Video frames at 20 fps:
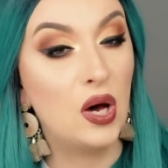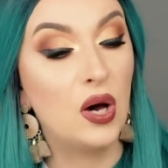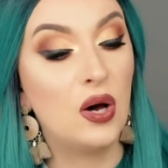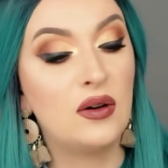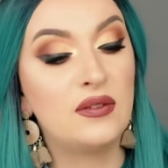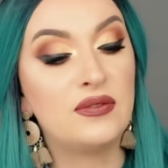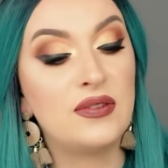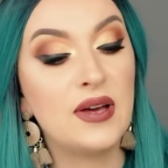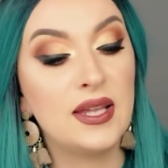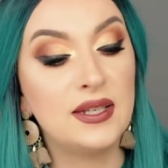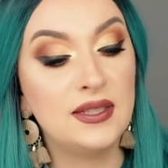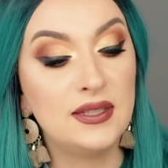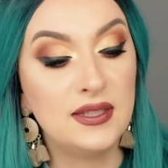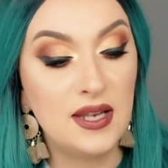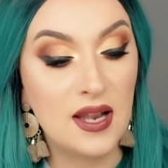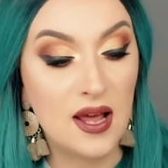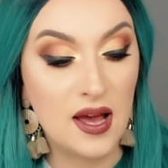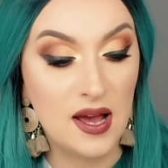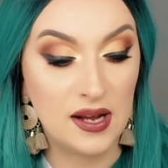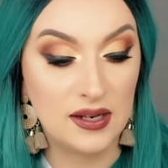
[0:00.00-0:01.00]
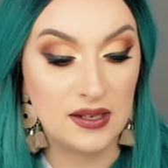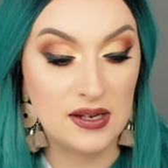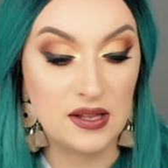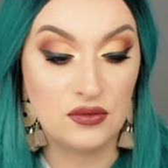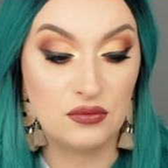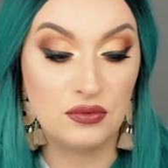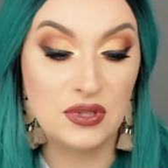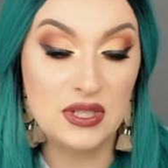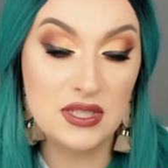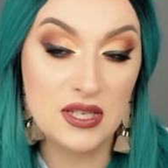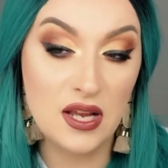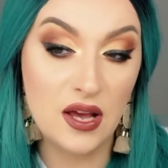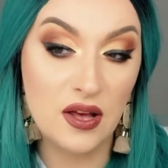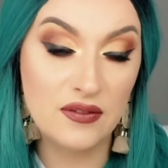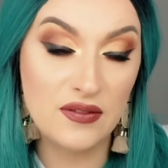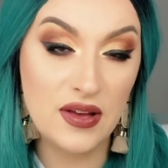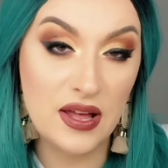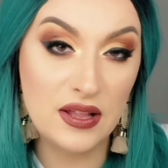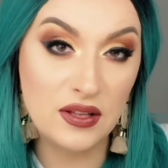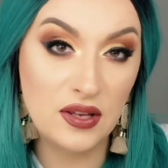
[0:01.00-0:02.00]
of 9. And the
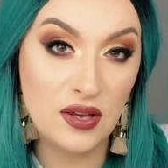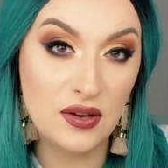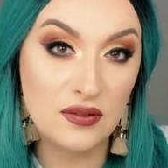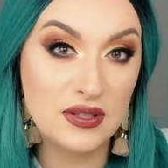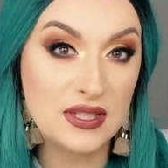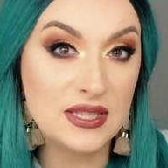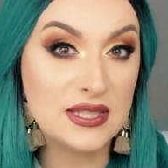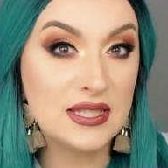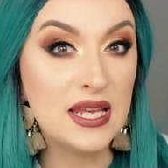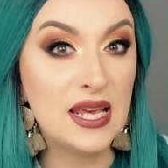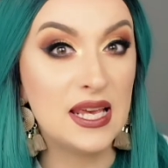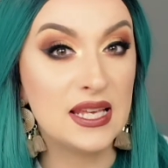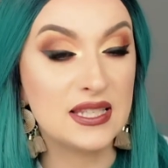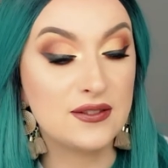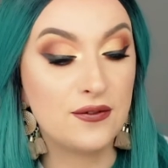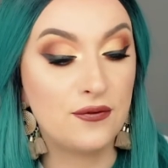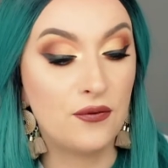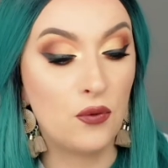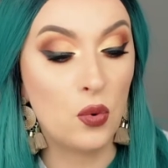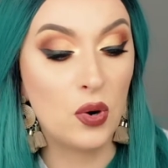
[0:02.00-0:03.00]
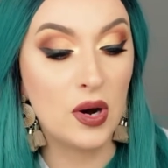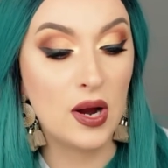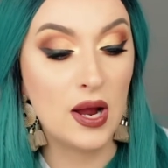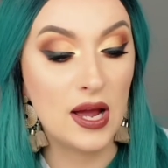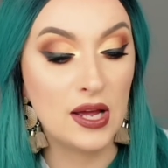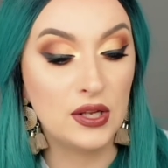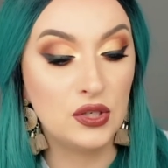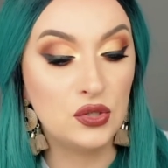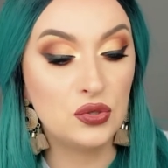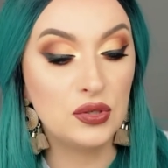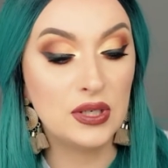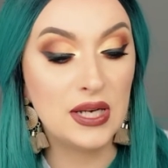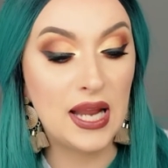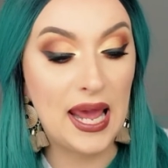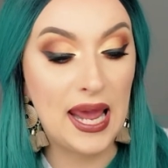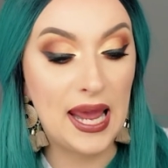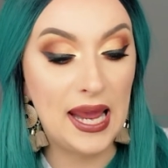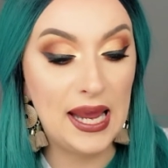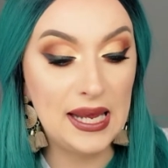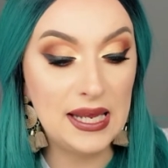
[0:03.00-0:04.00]
retail value of this is
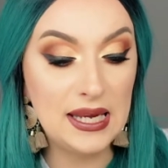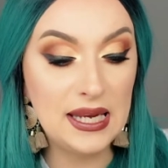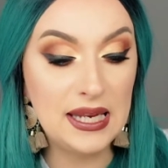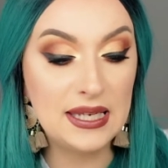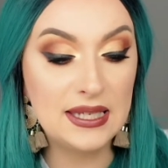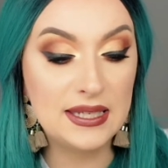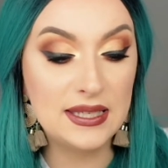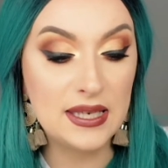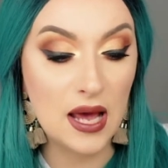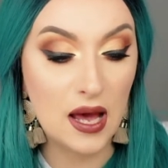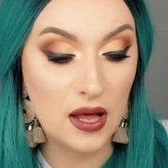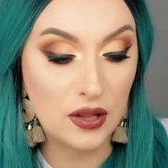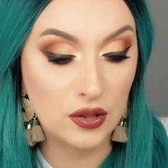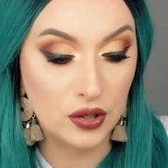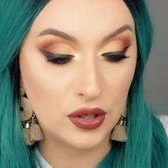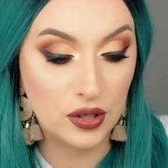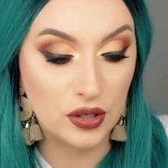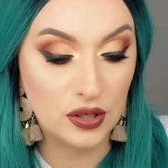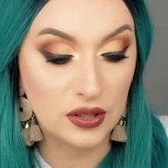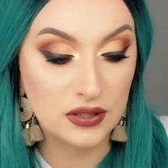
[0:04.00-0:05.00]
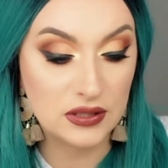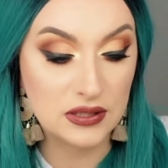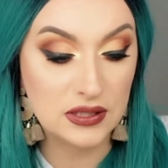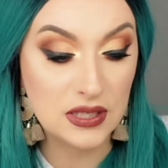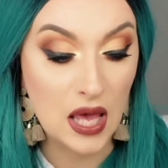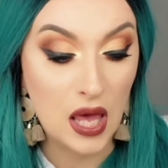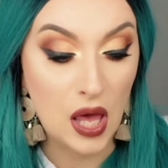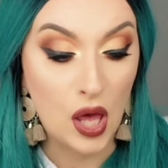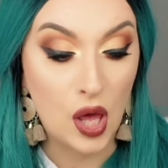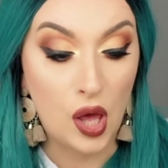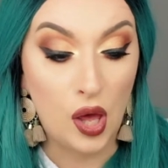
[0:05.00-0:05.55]
$480.